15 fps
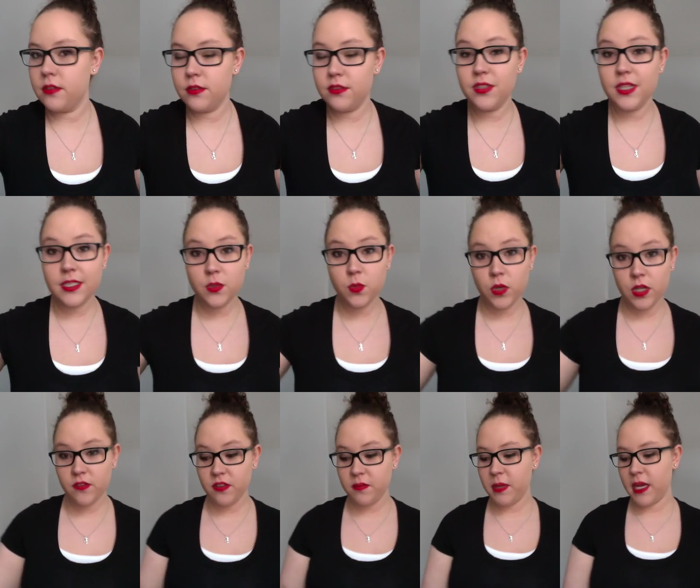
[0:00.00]
So that's one
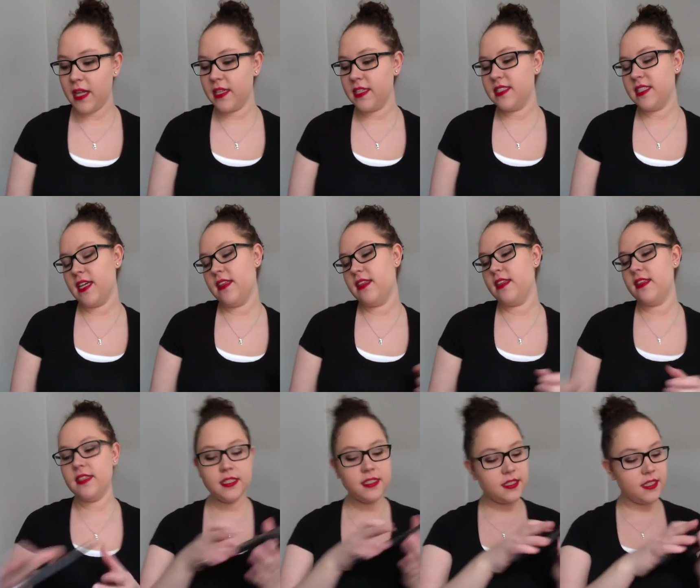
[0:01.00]
of the palettes, and then
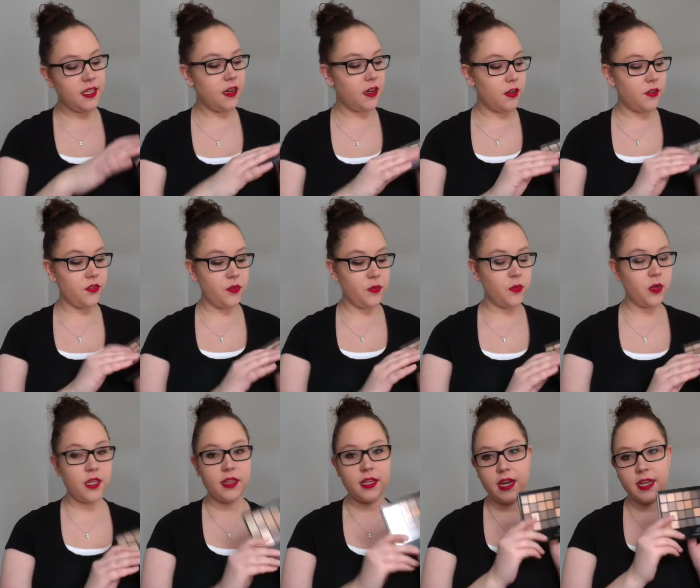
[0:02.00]
this is the other
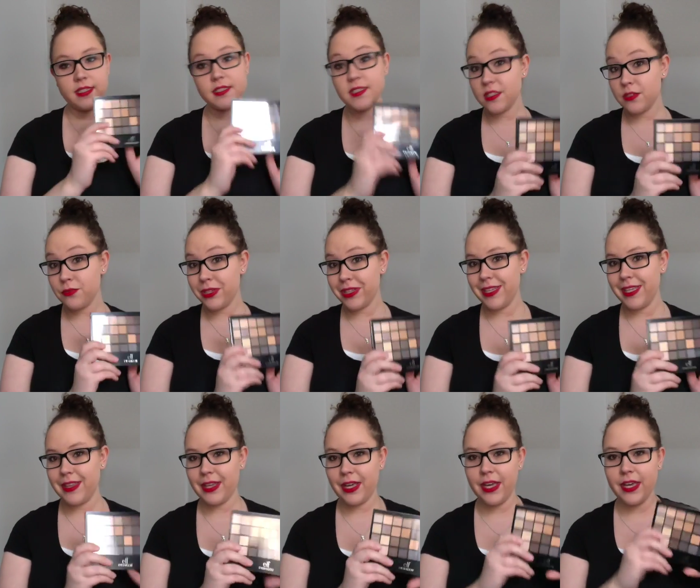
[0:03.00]
one that I still really
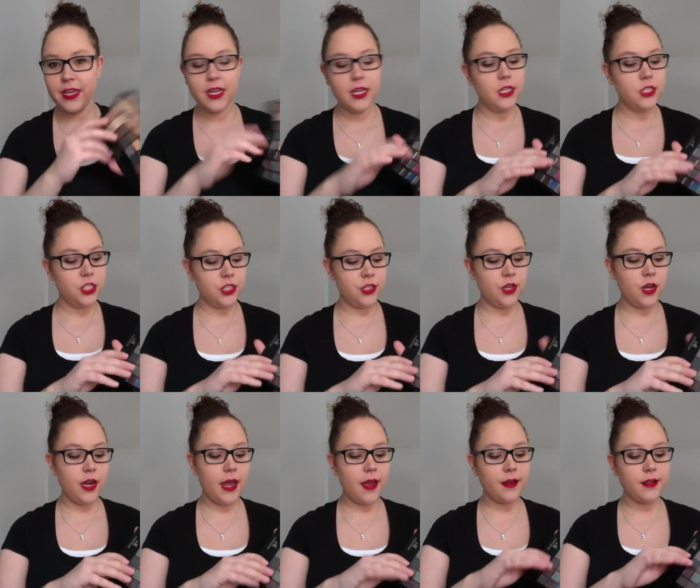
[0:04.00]
like, just
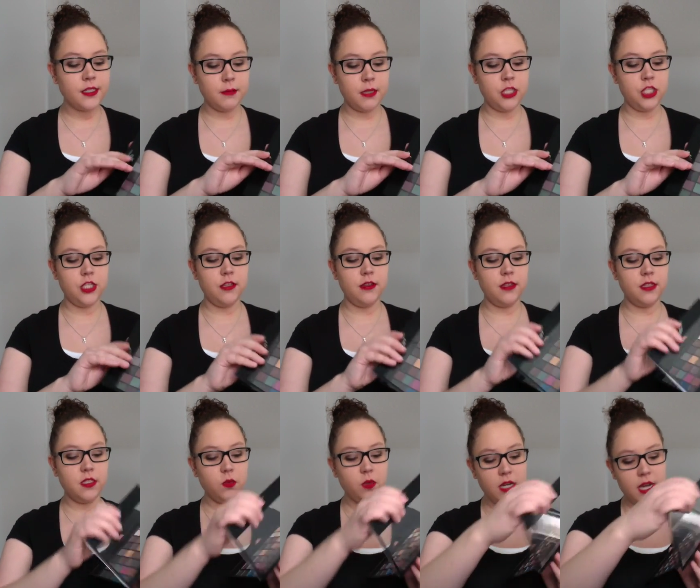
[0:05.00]
not as much.
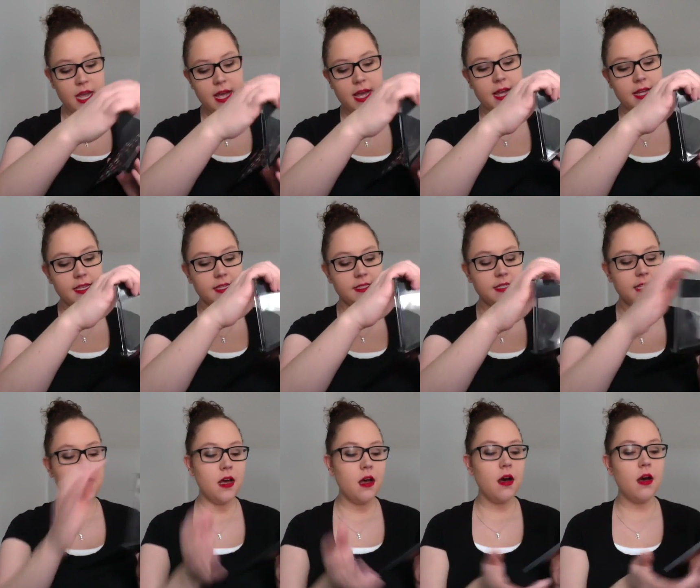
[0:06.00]
This one has
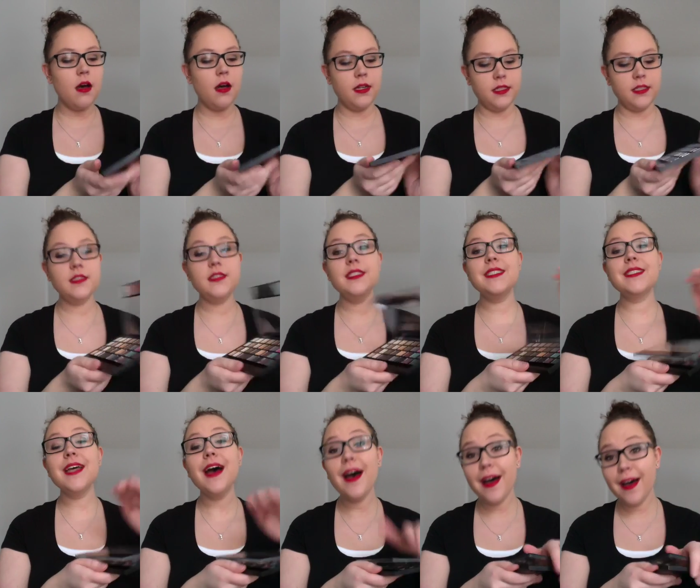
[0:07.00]
a
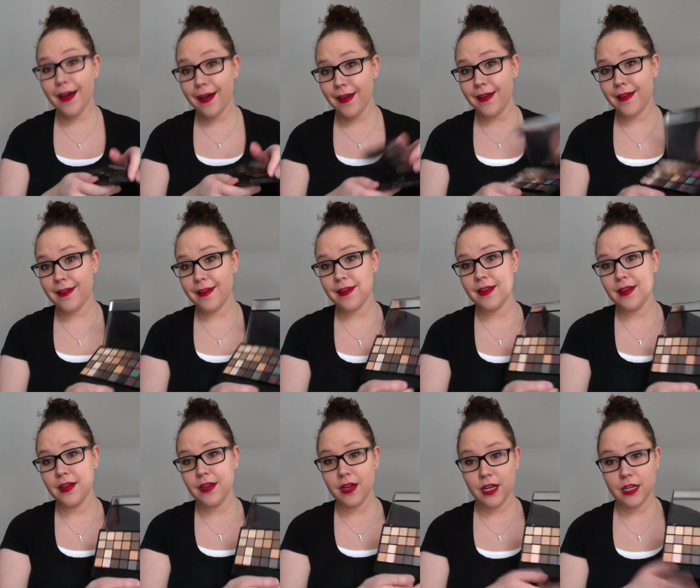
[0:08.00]
ton
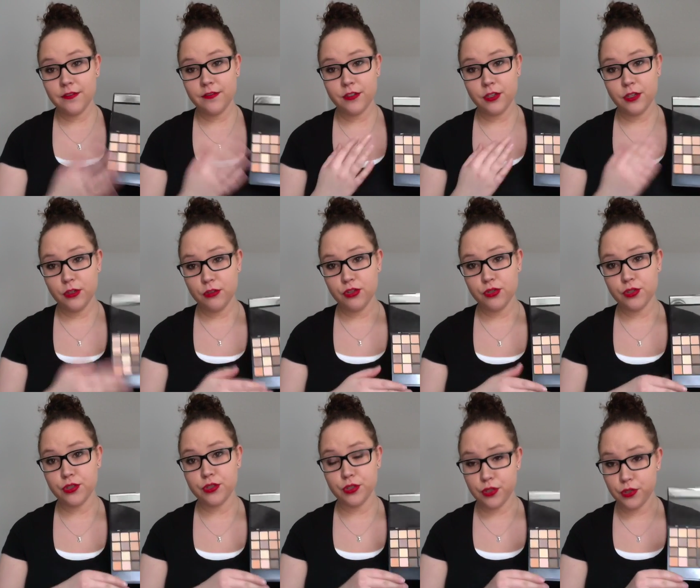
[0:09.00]
of
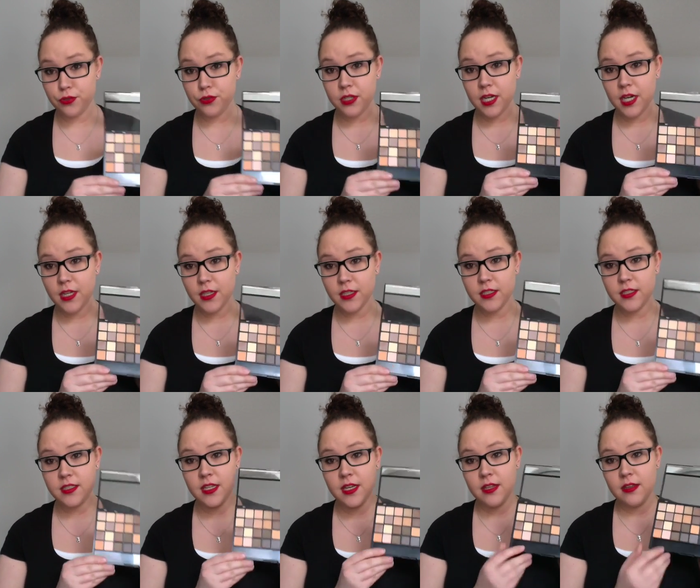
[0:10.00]
neutral nude
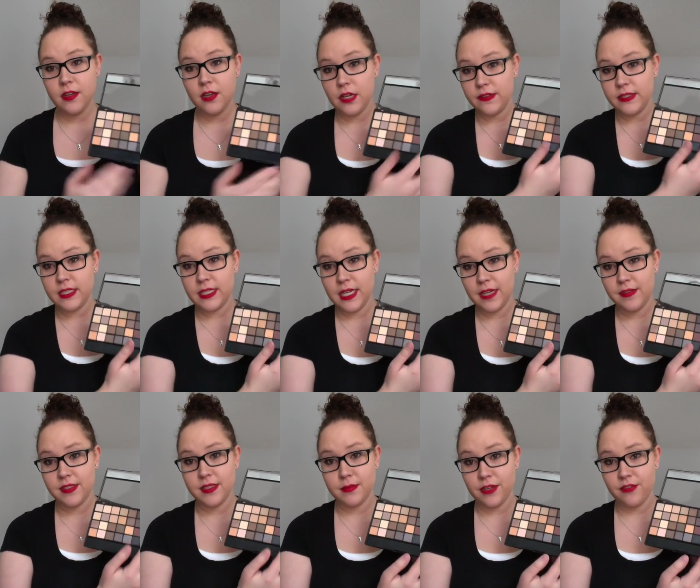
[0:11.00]
colors. They obviously have
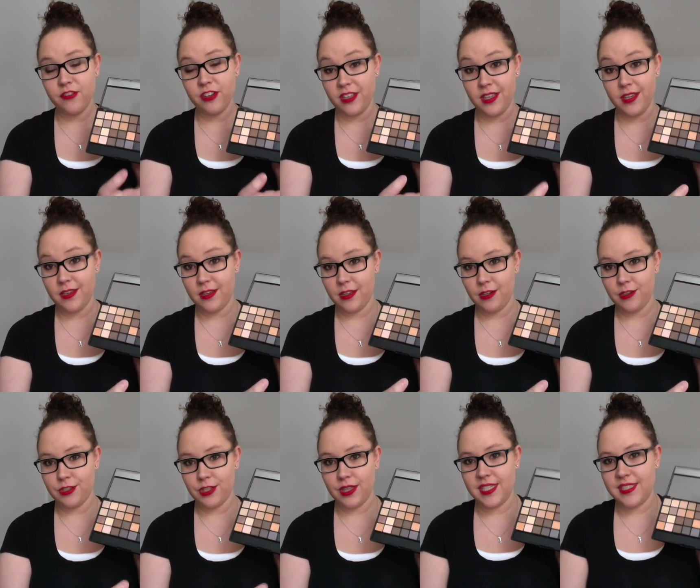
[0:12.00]
some like funky colors
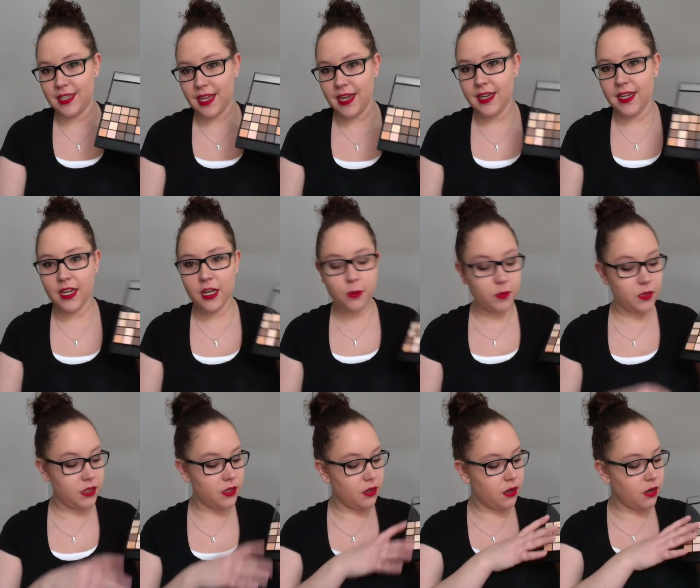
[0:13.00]
on the side here, but